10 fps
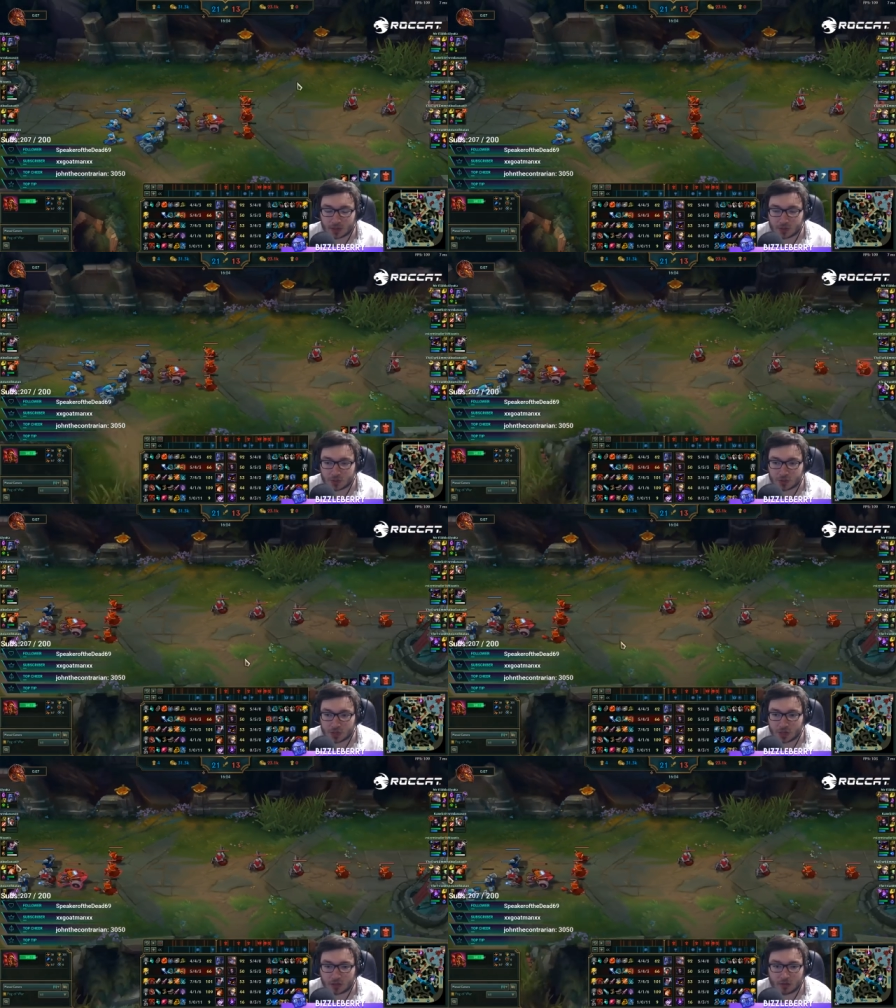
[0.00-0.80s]
and it's
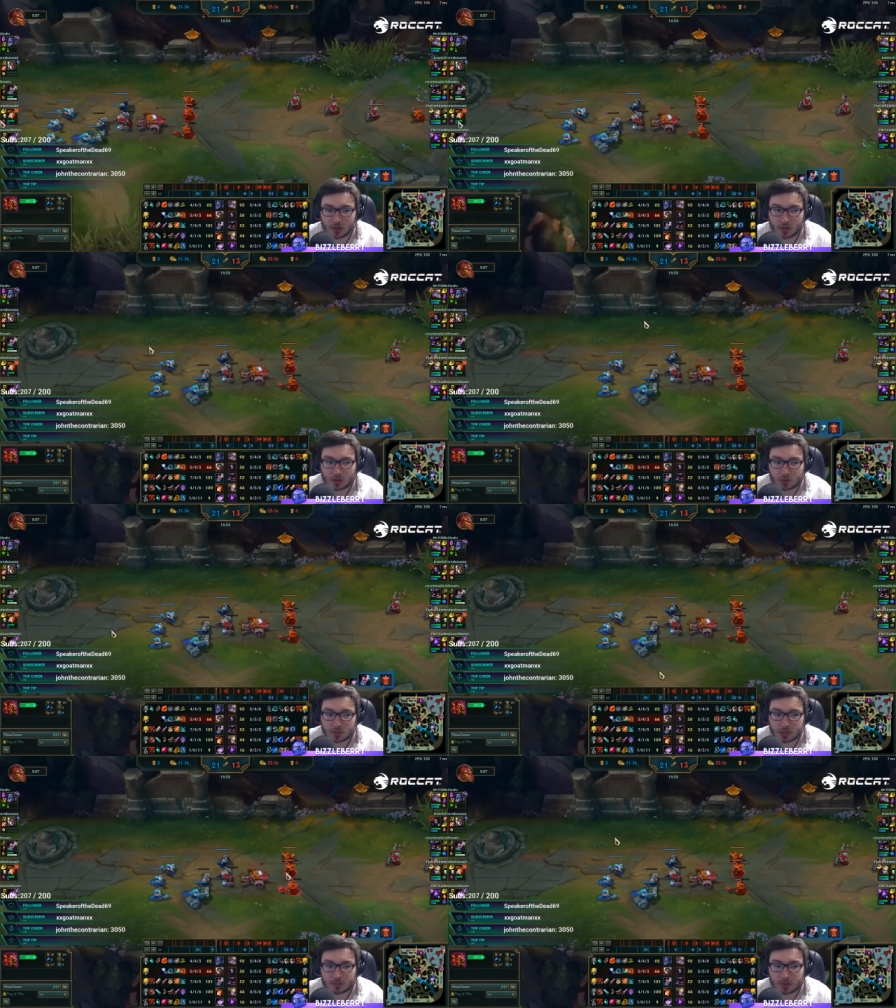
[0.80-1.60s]
also going to deny your
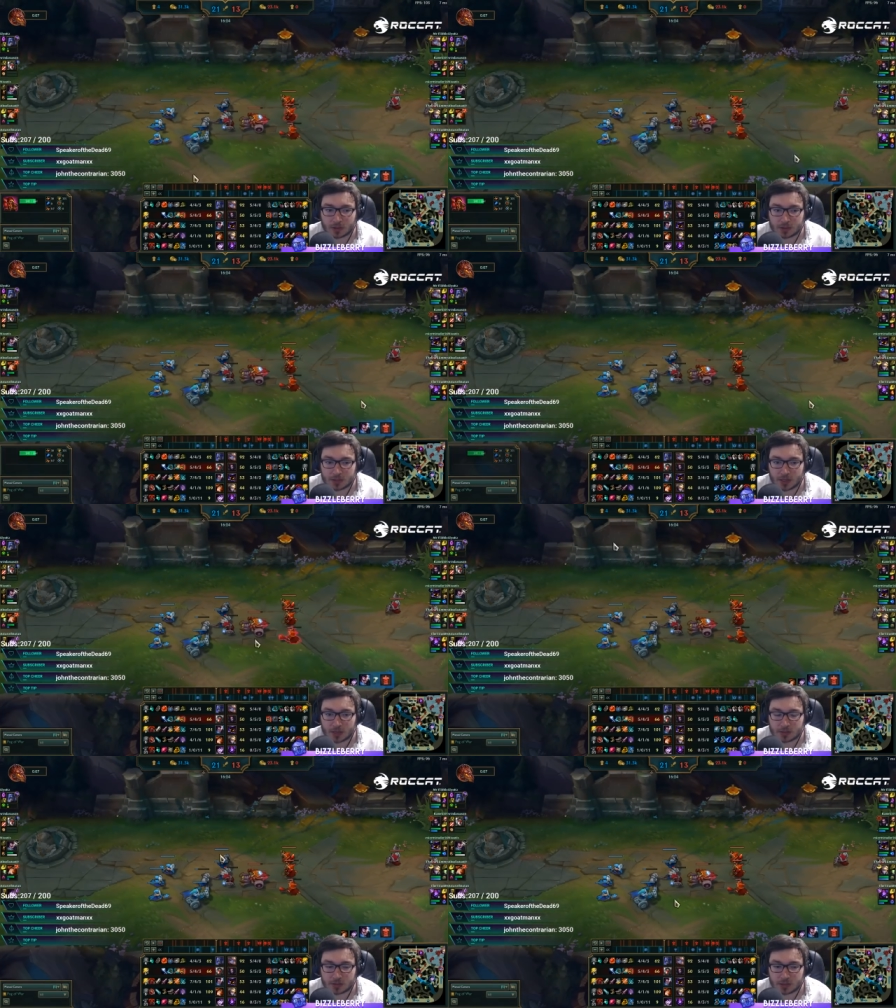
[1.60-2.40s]
team like
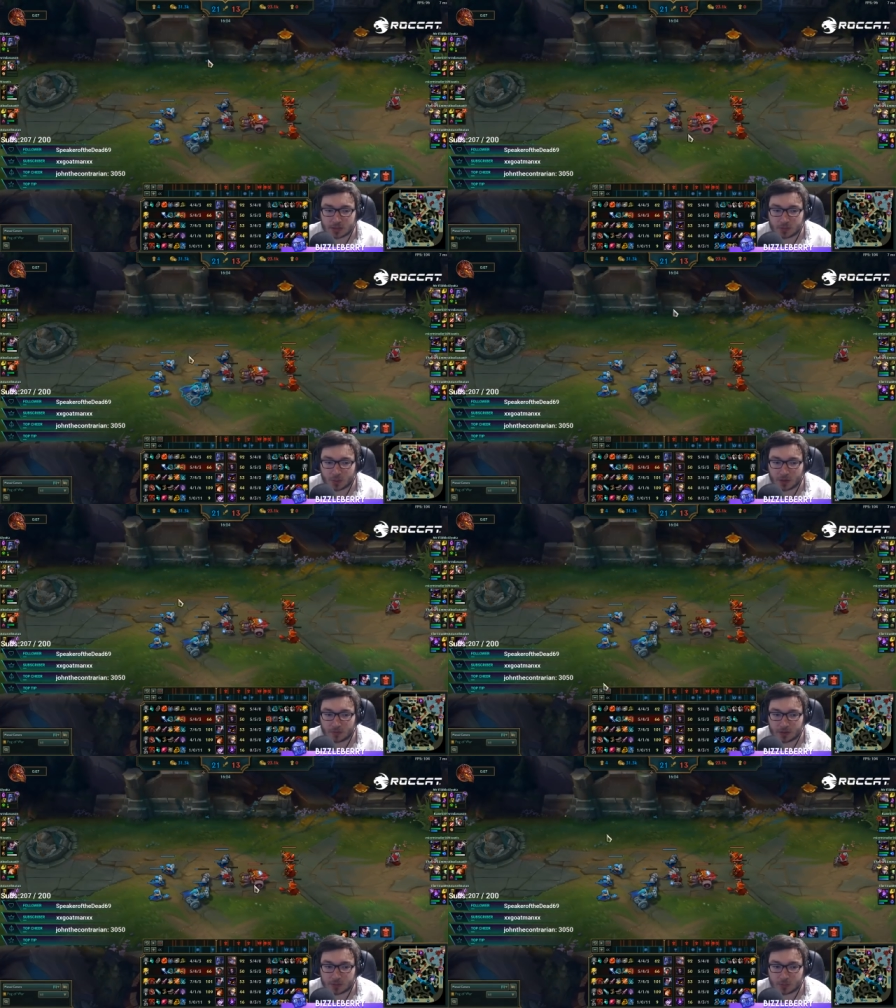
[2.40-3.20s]
CS. This
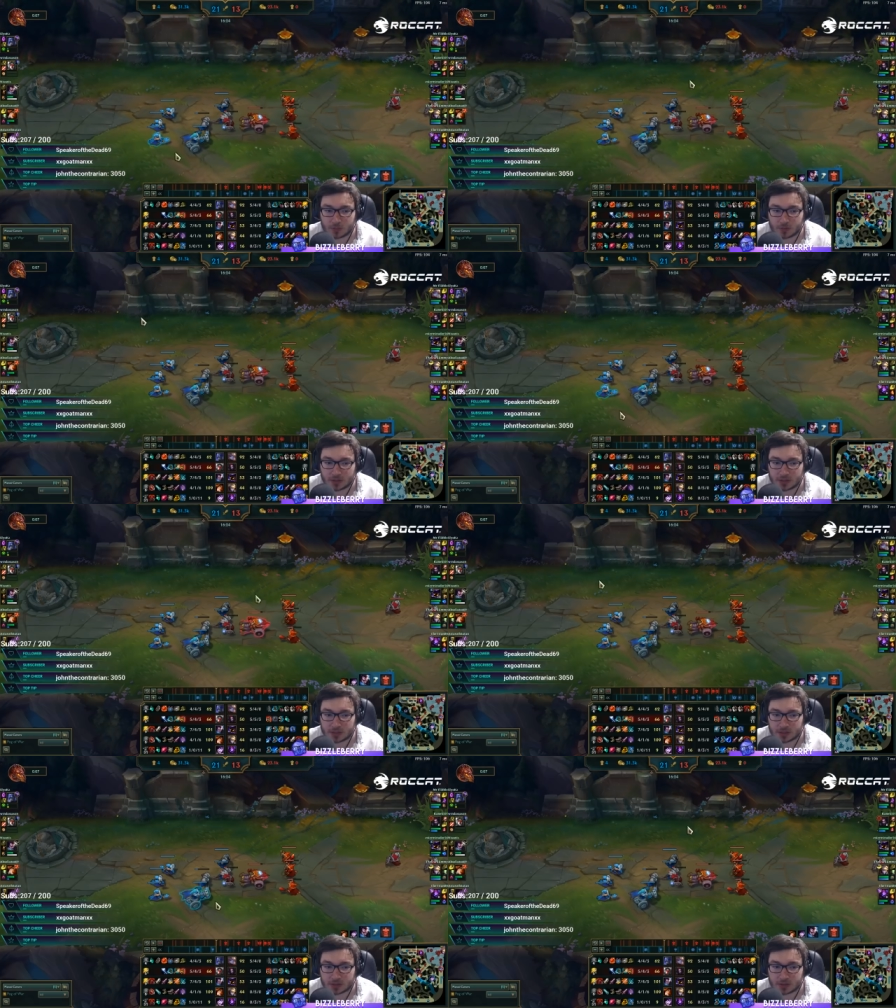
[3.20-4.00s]
wave, these
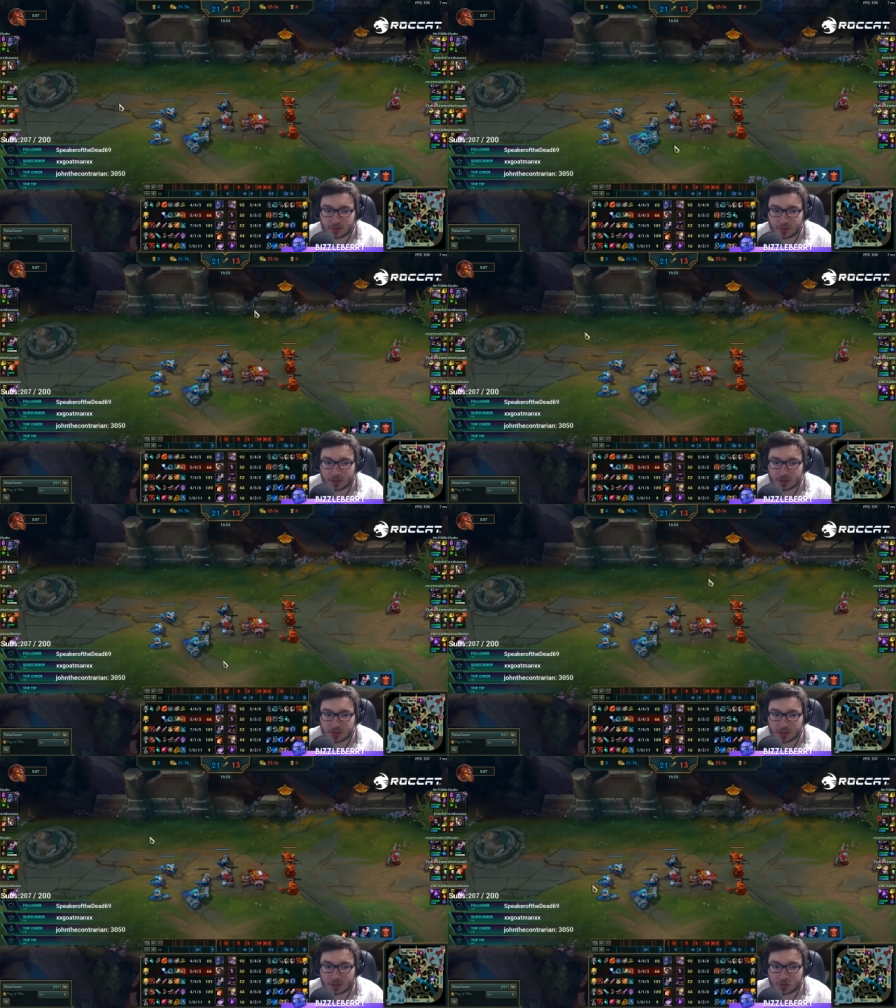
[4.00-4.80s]
6 or 7
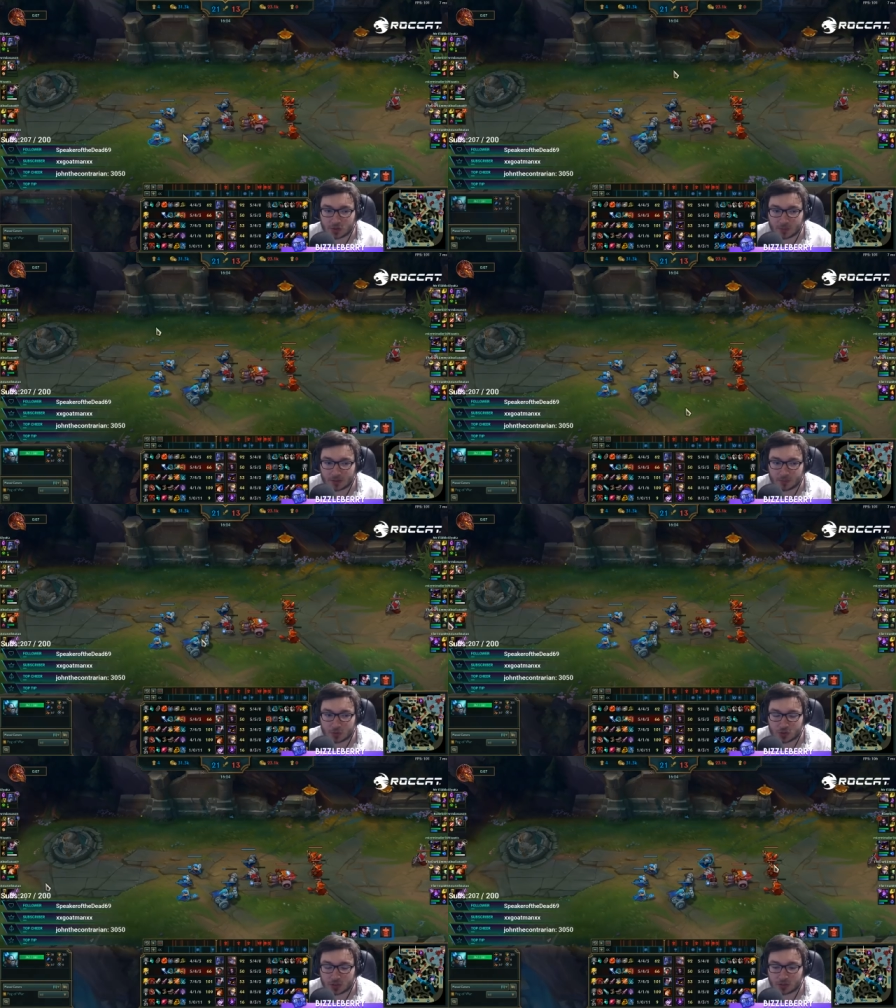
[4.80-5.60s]
minions here should have been
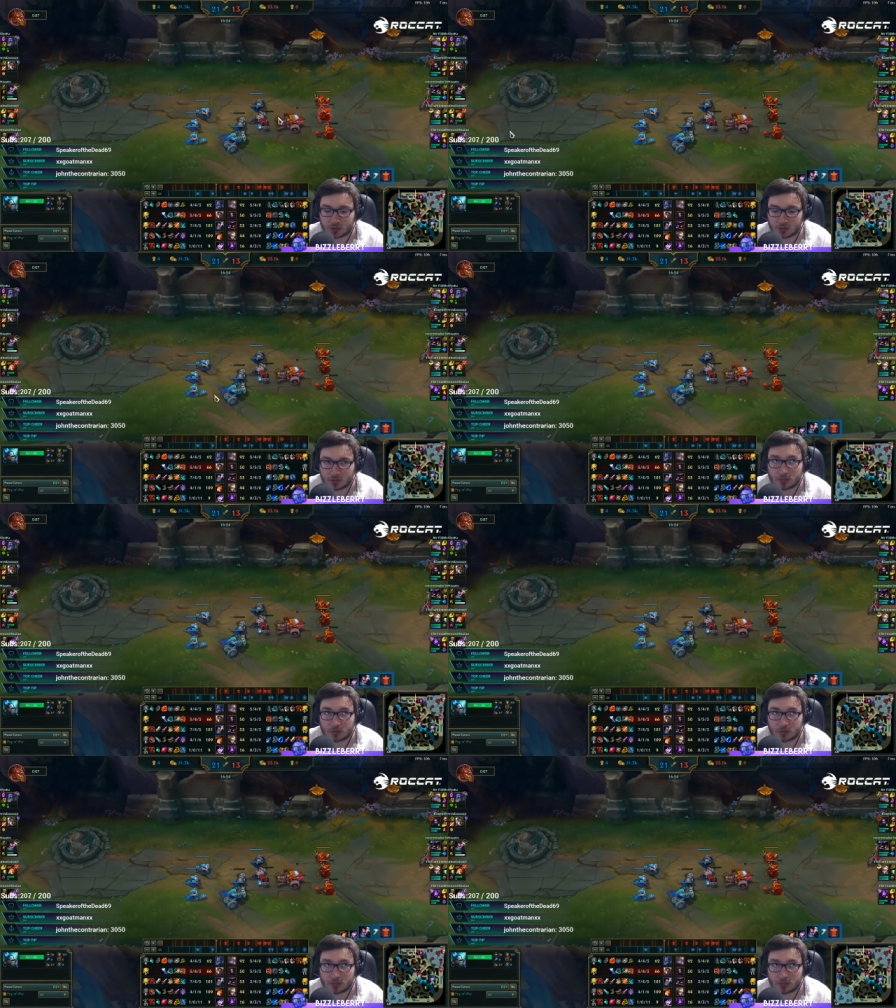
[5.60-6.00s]
pushed in